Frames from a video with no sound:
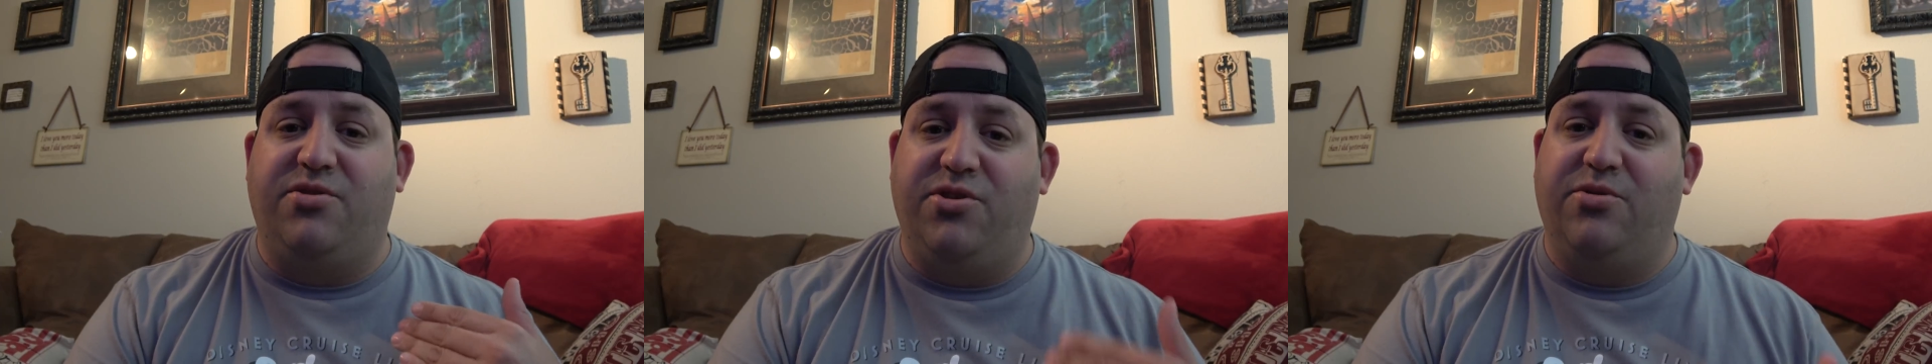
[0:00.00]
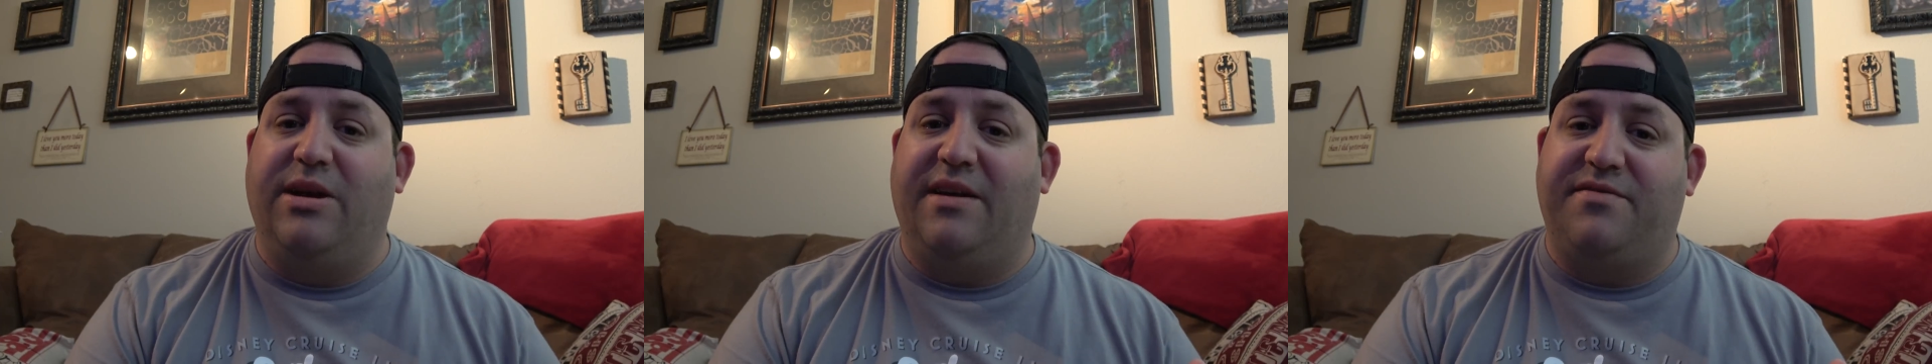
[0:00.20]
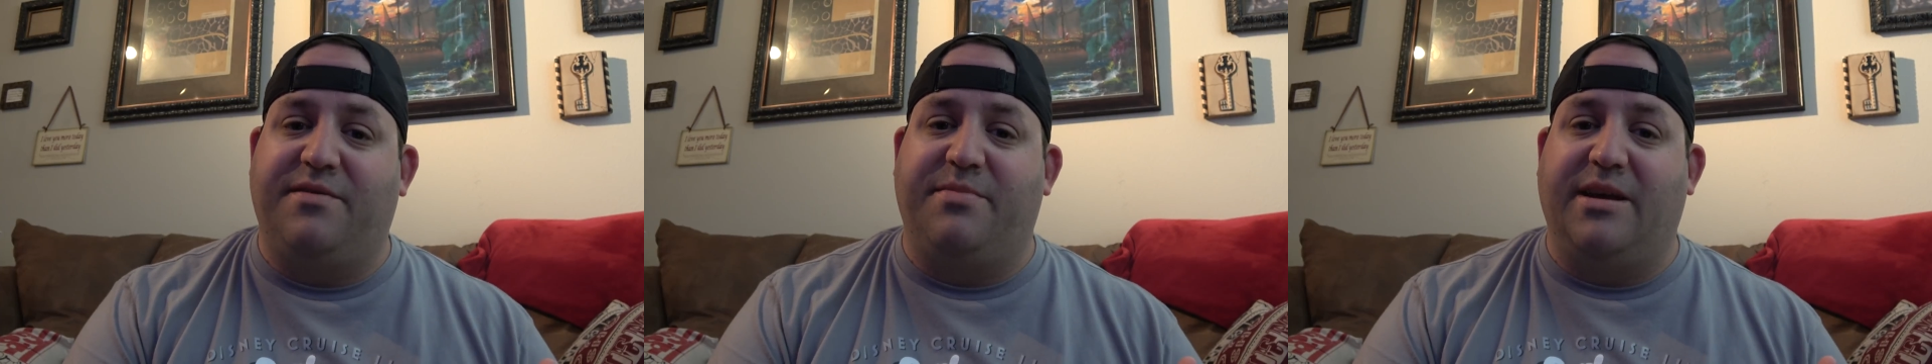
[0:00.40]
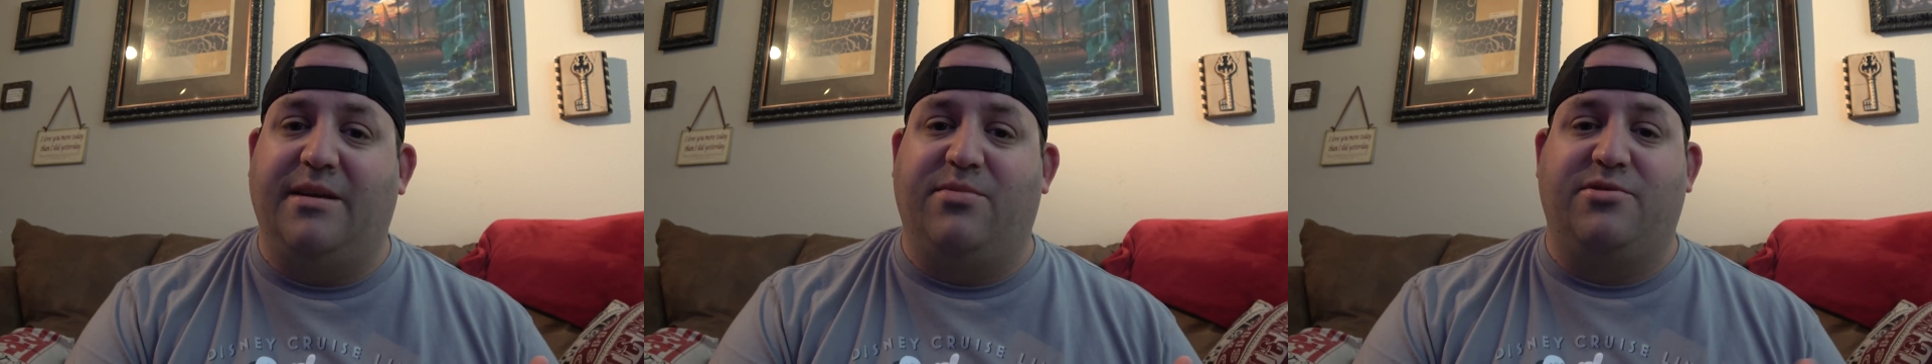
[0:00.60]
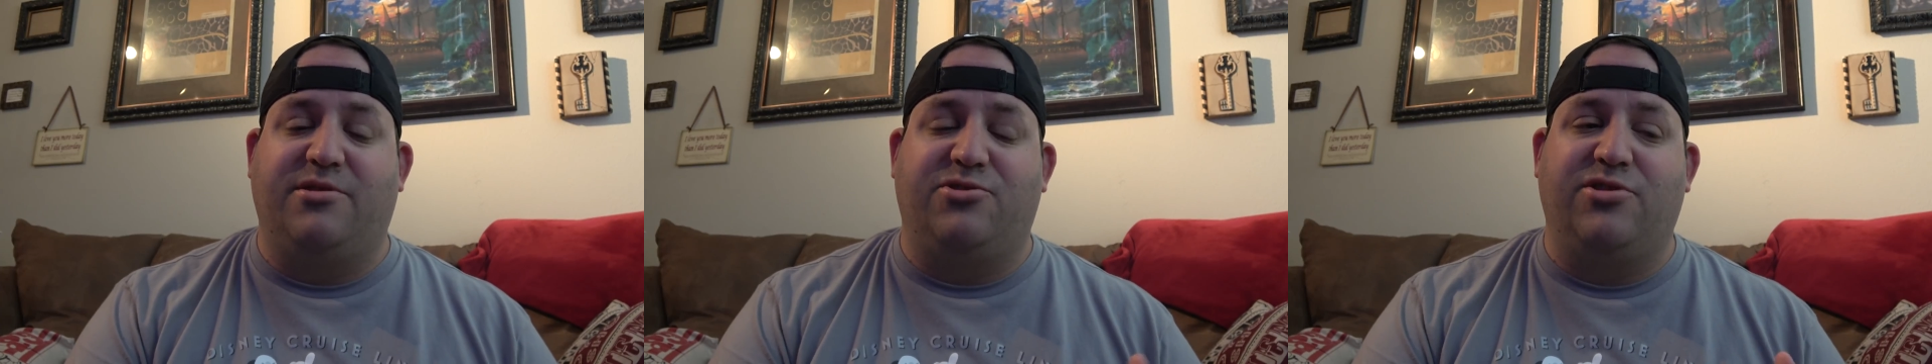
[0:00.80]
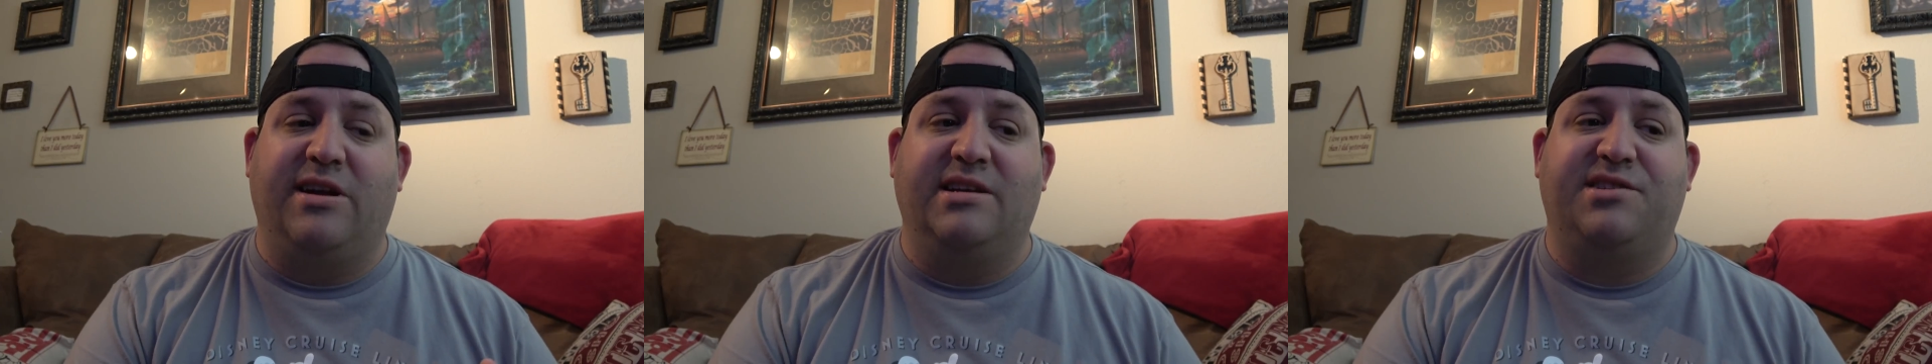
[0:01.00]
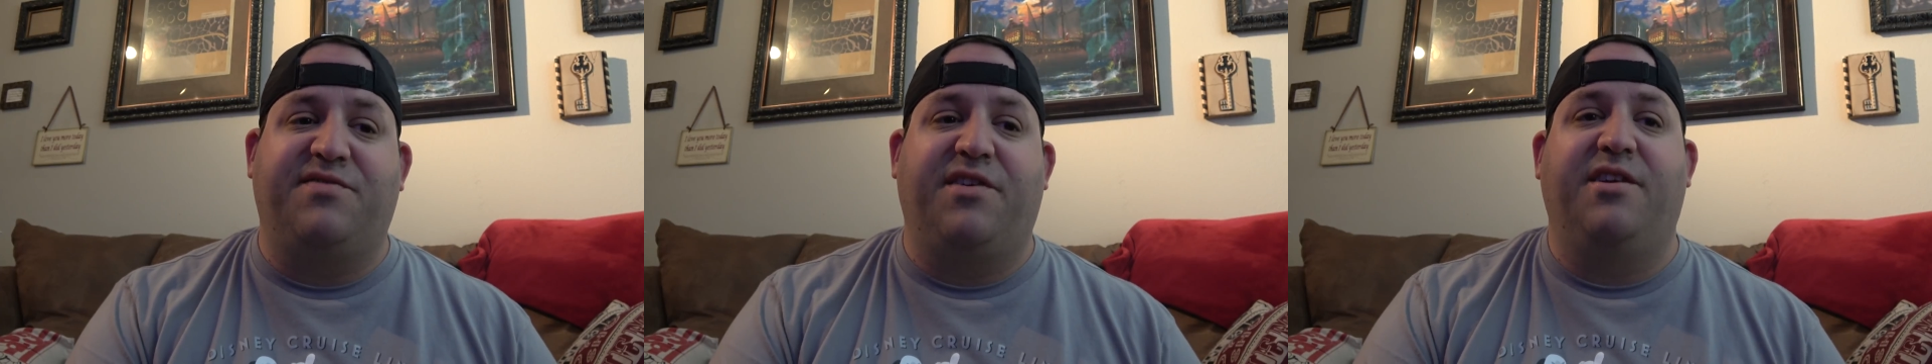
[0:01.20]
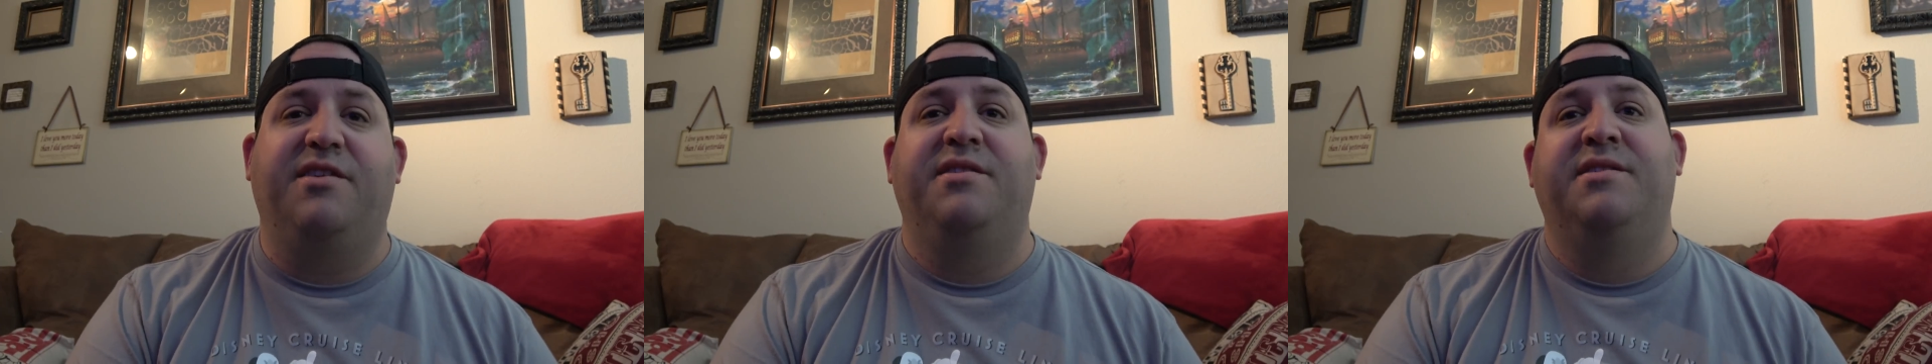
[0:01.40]
do have to be able to
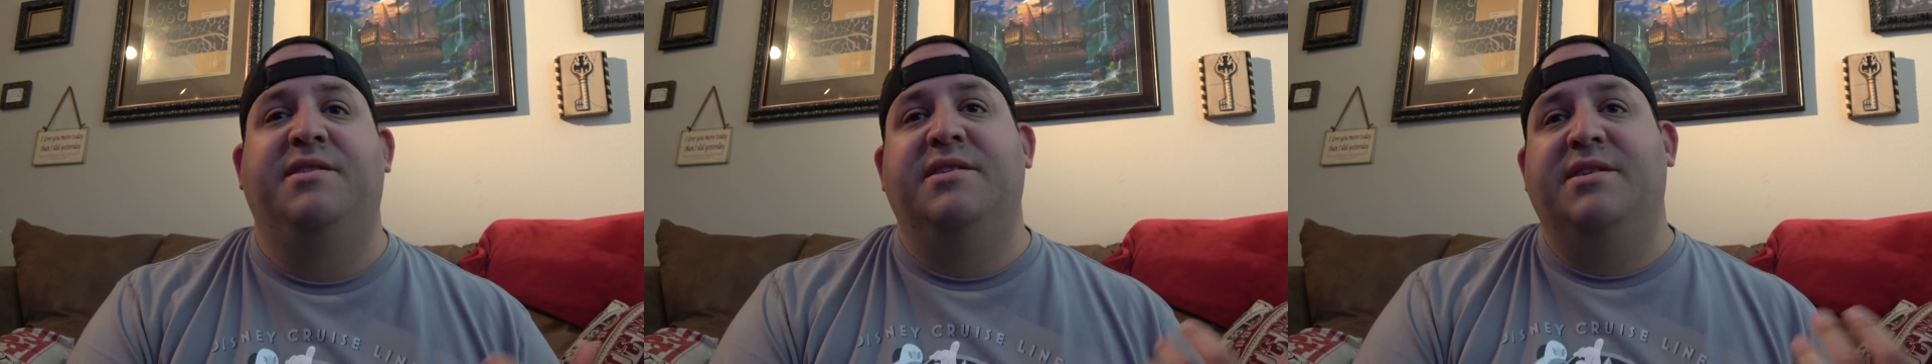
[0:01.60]
transfer.